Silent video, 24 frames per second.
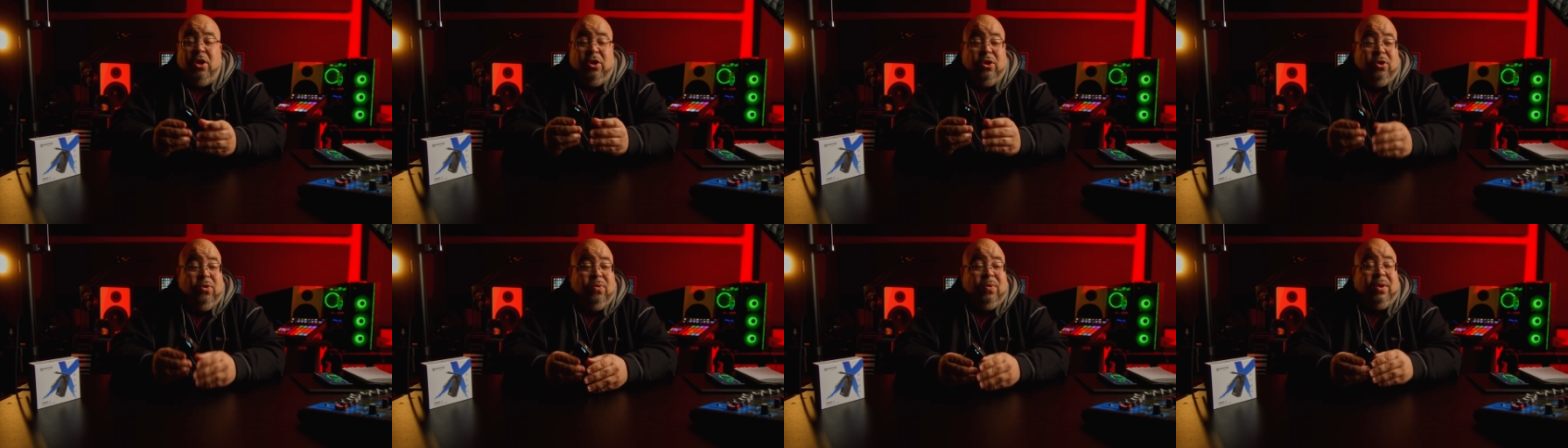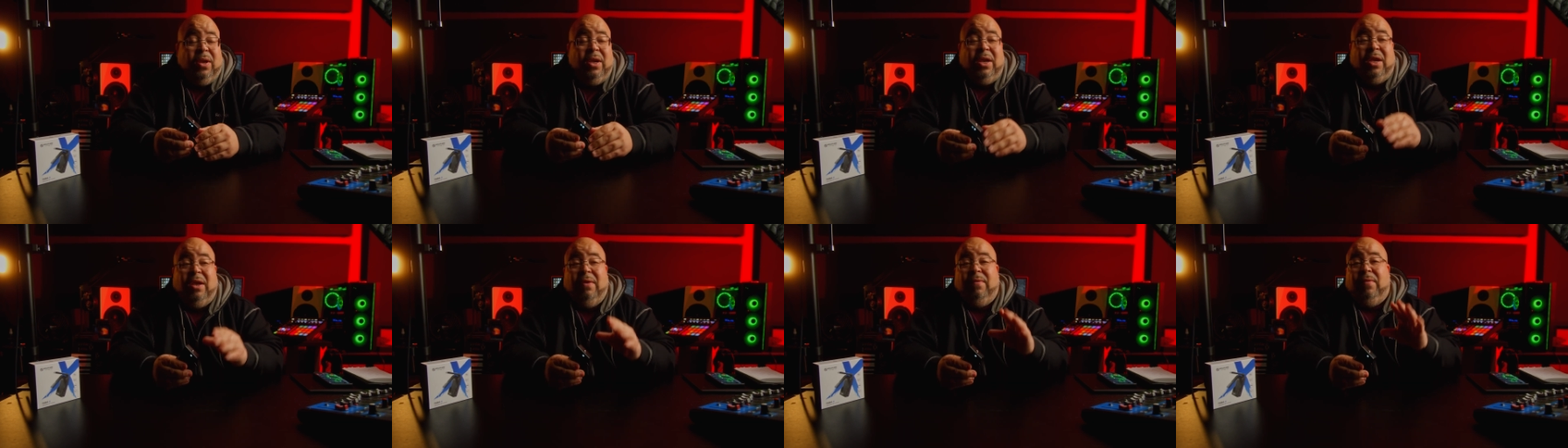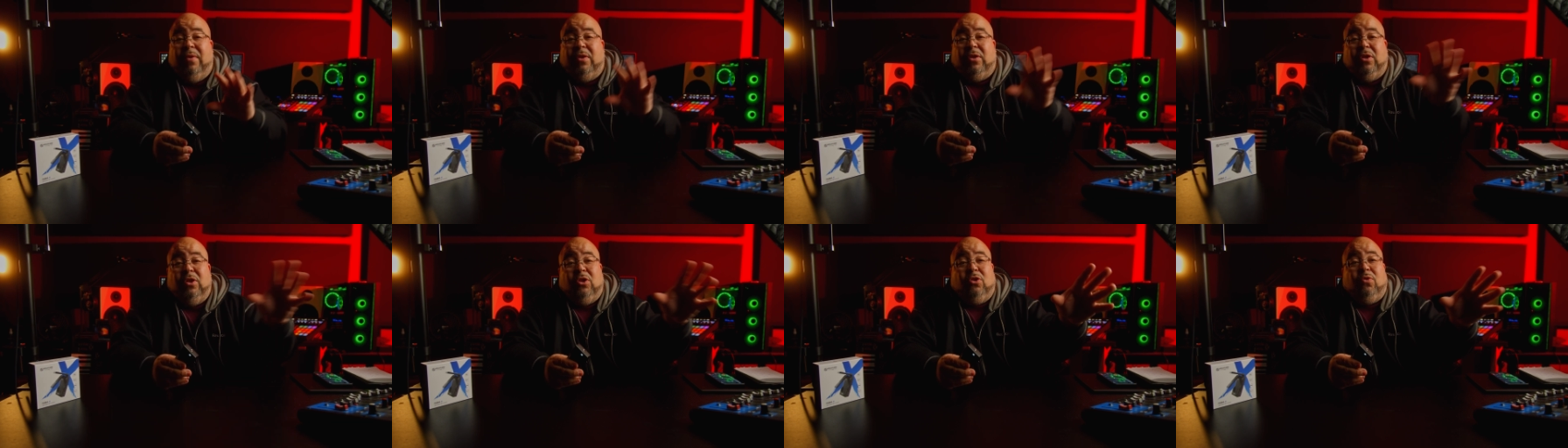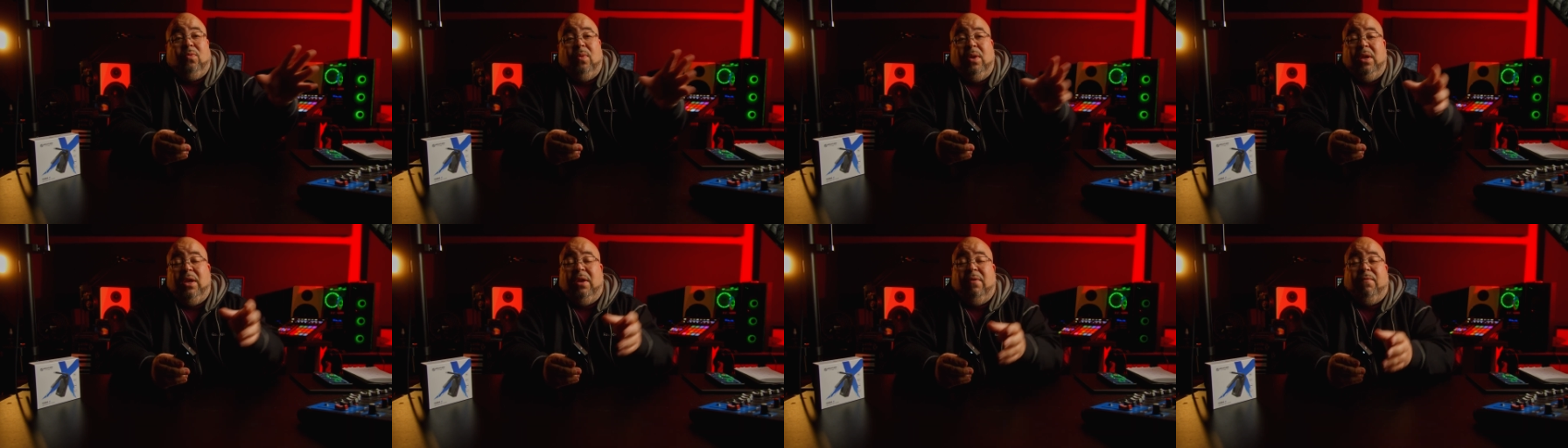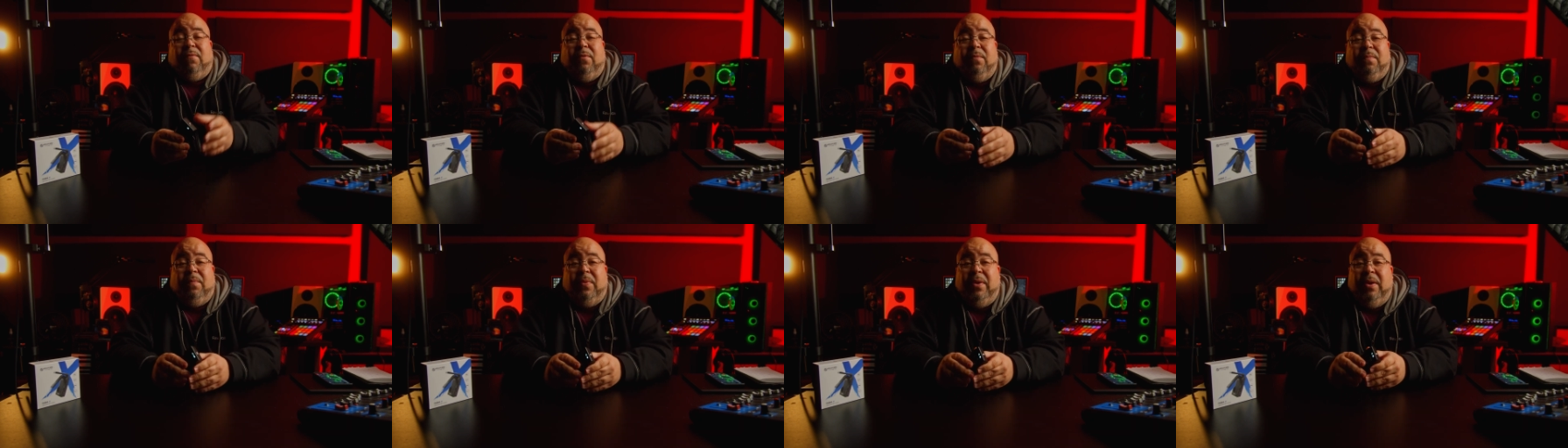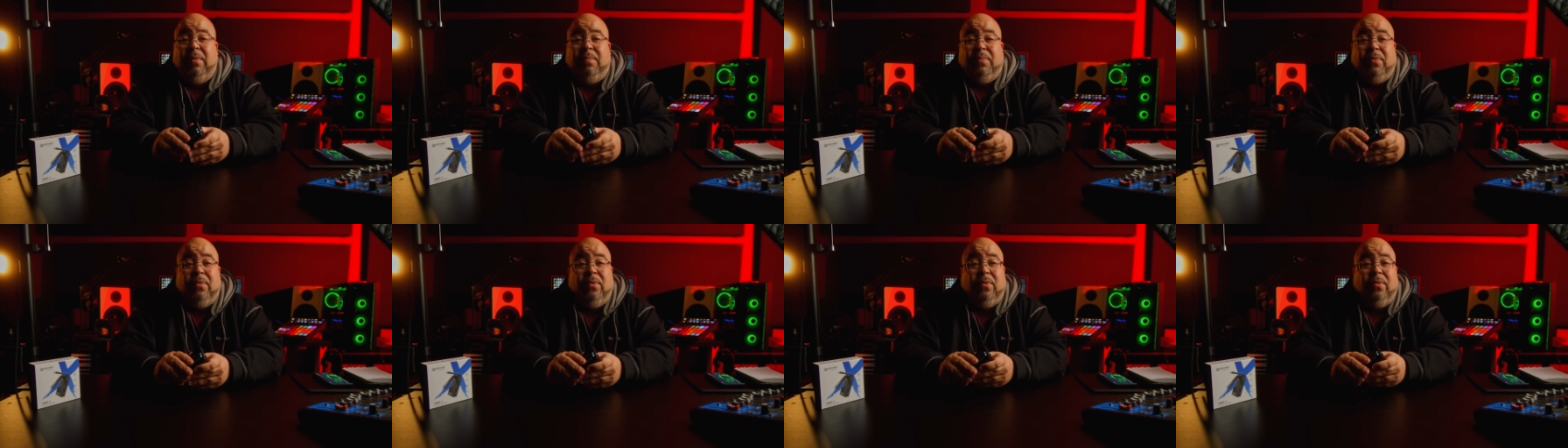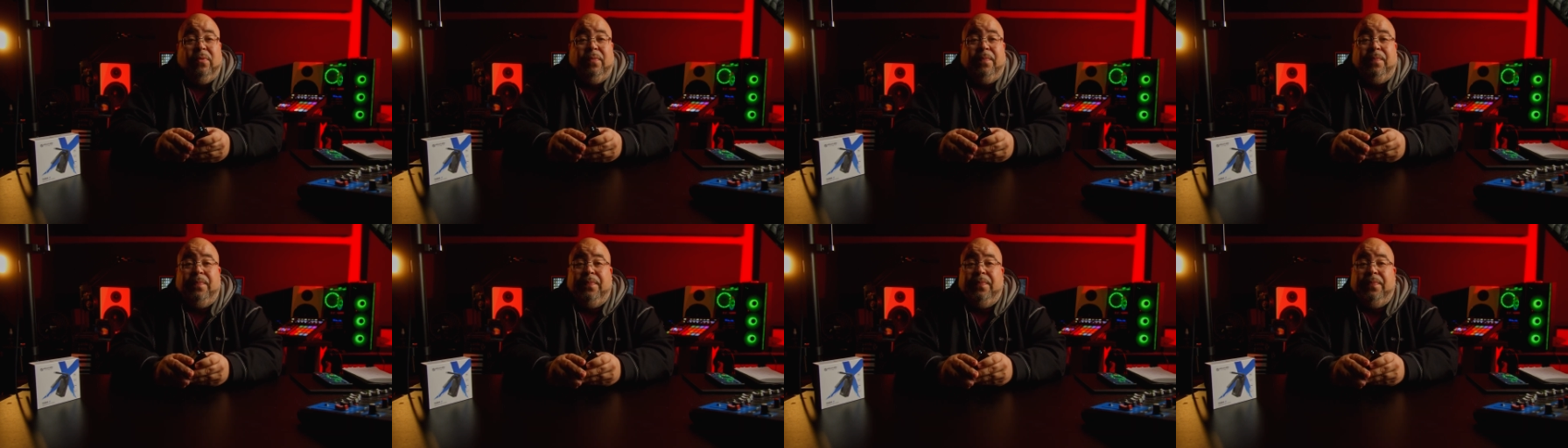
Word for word: You can give it to three different people